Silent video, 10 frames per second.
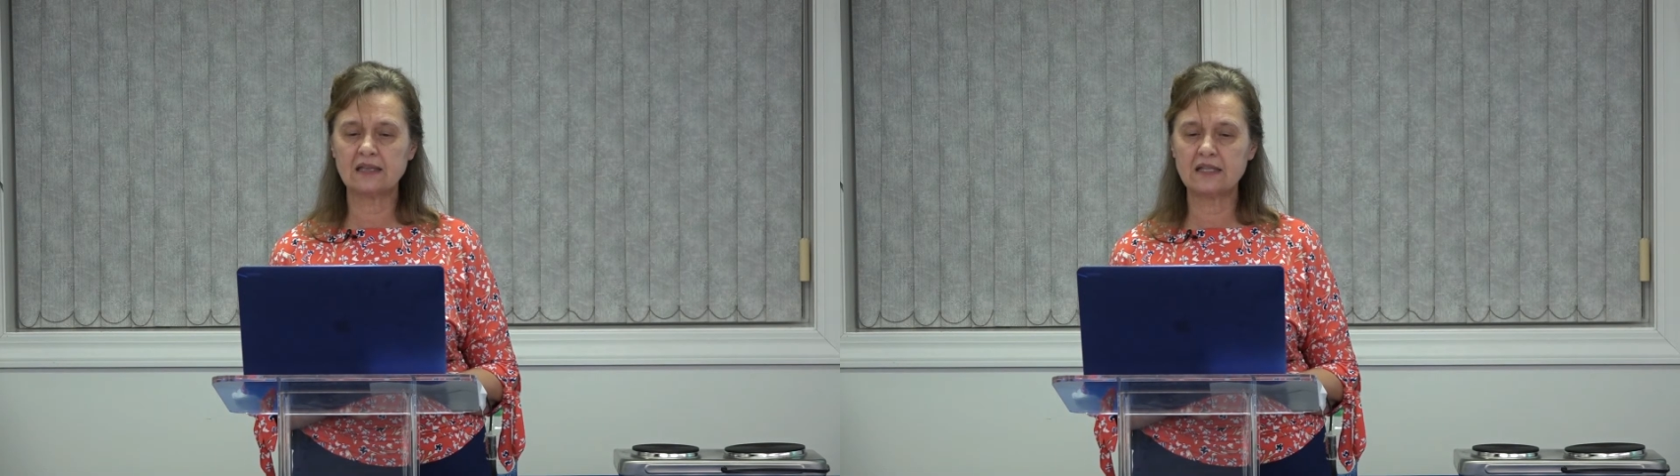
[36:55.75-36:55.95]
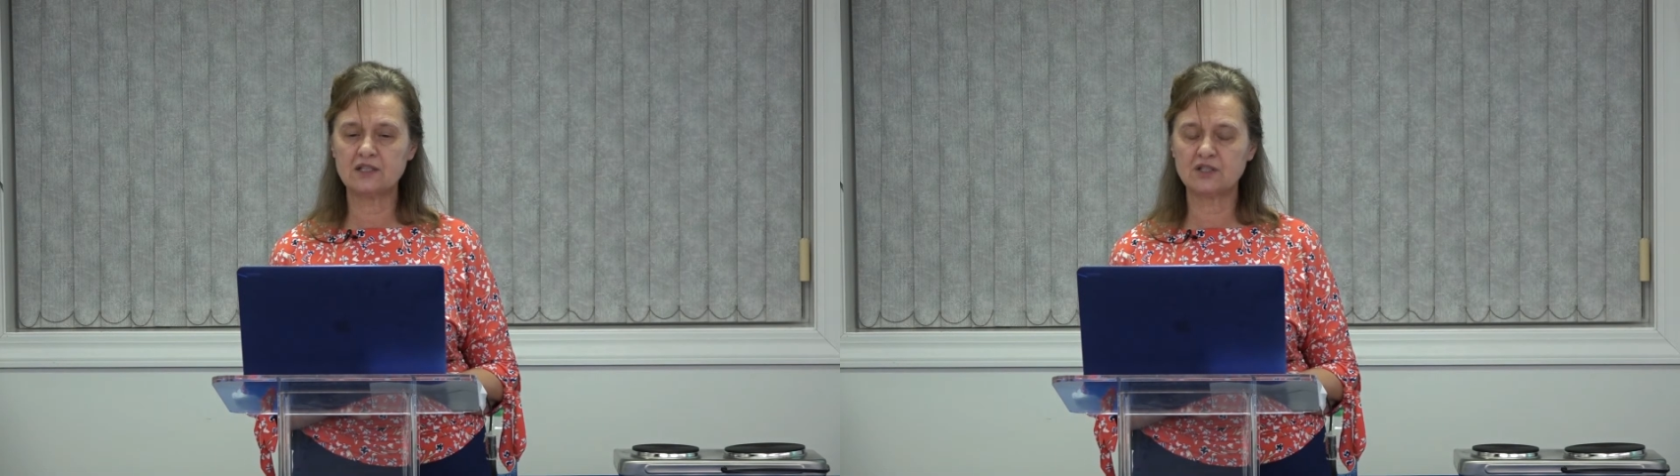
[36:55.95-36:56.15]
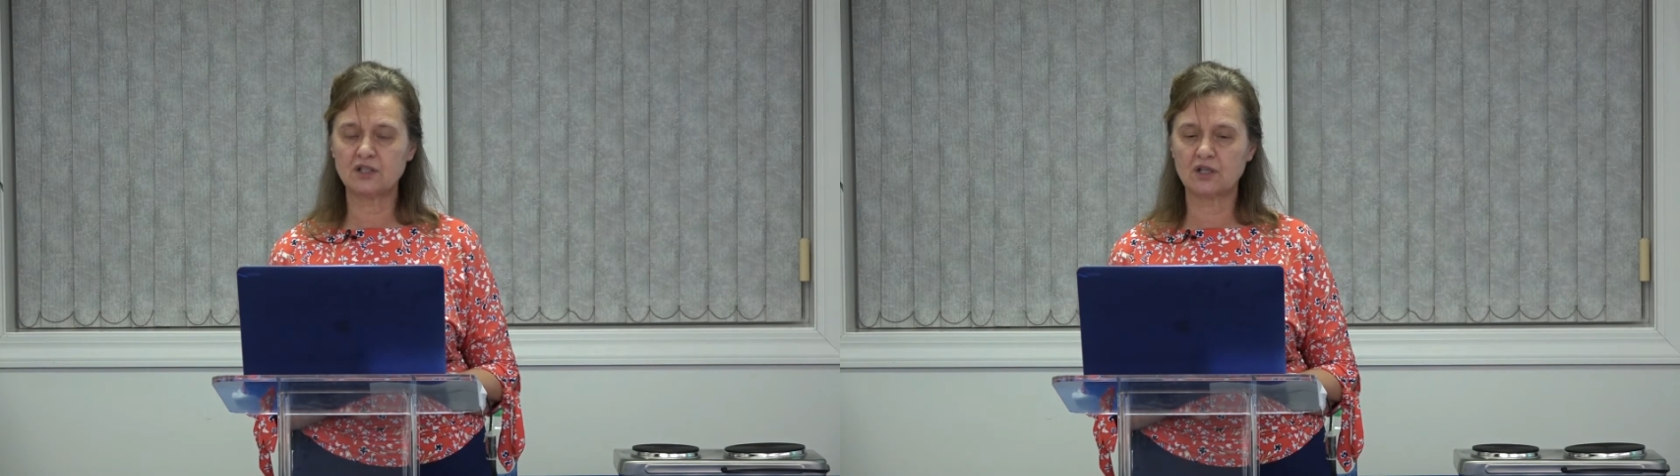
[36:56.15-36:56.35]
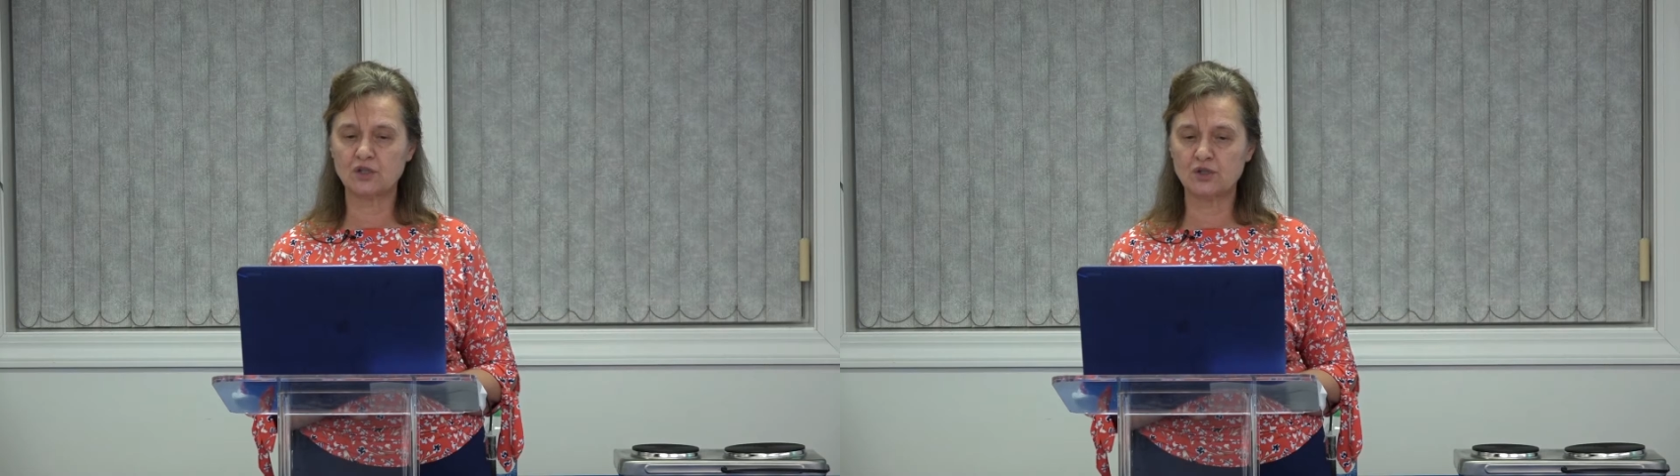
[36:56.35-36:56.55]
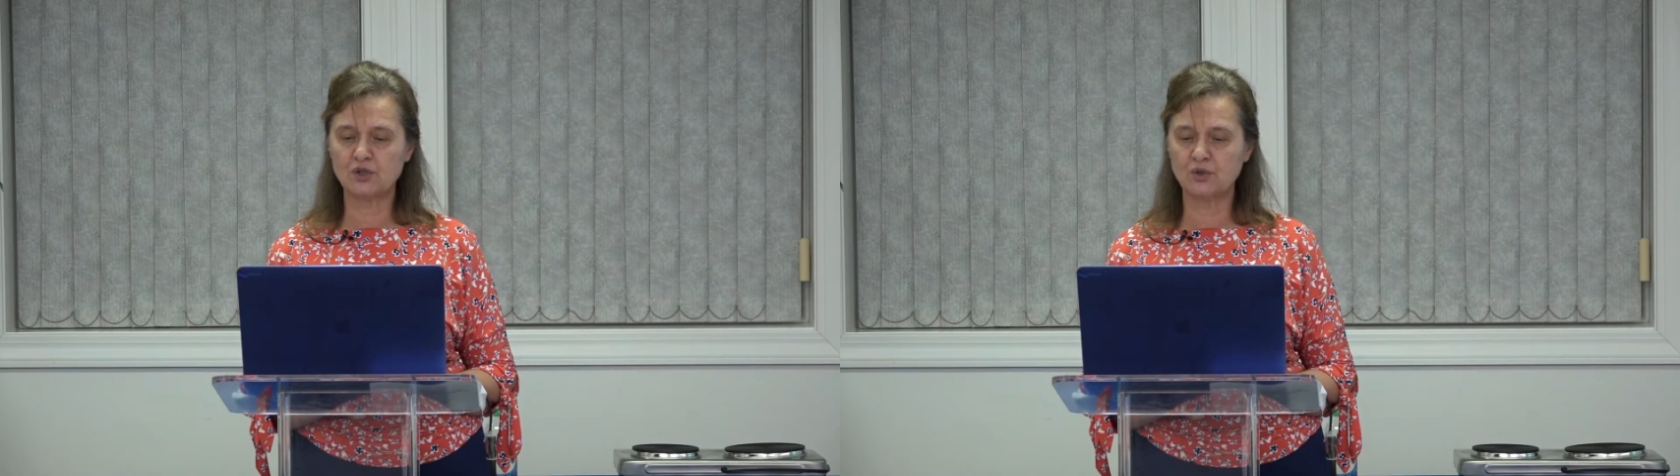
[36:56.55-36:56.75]
this
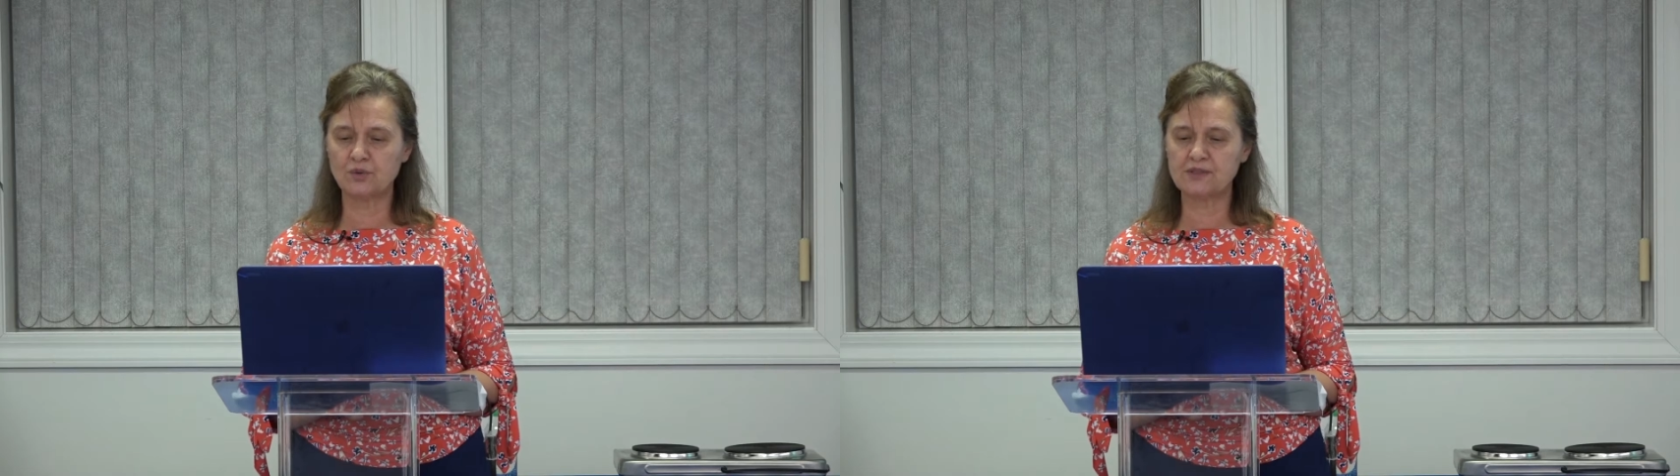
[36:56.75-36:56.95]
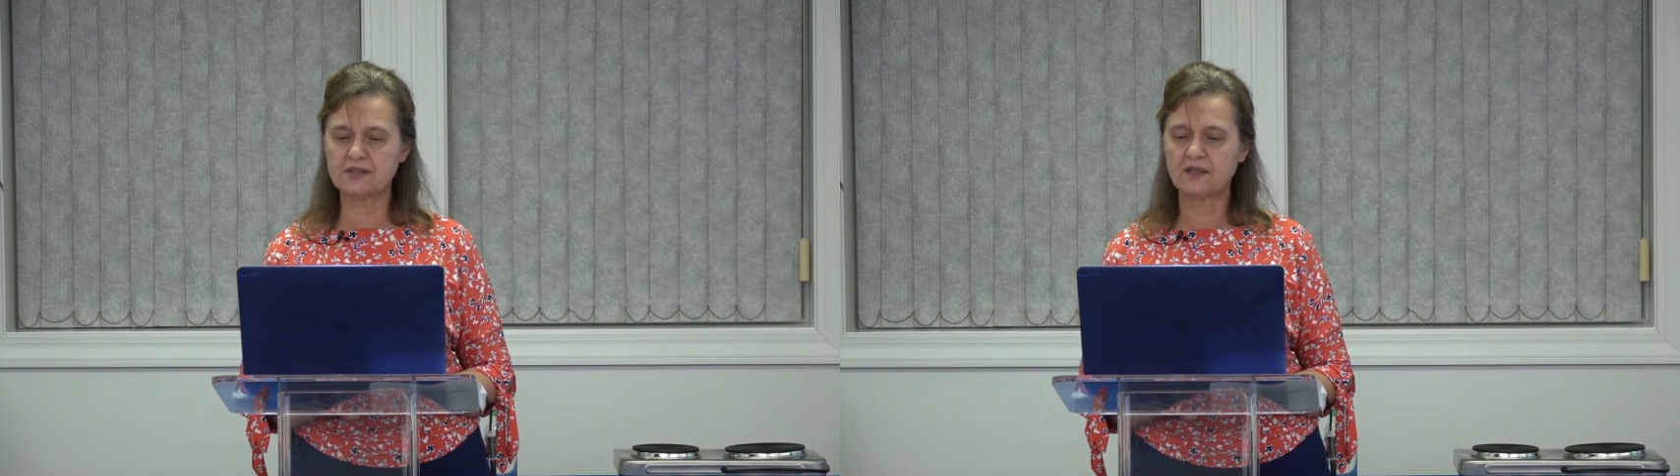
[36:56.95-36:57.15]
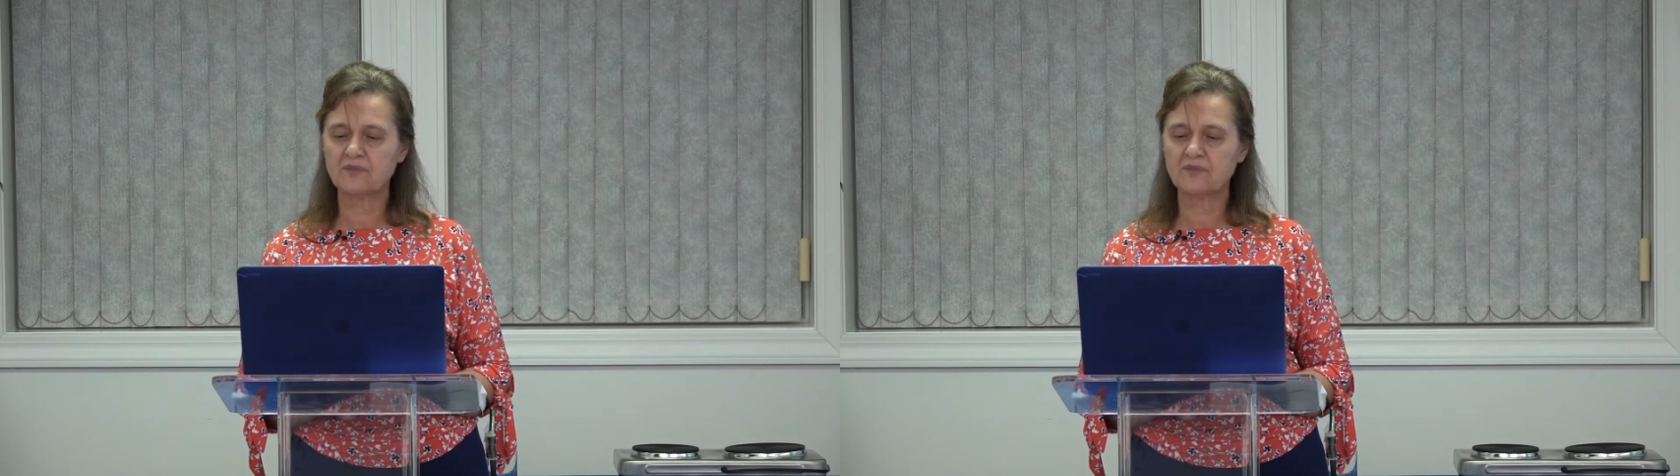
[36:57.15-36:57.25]
juice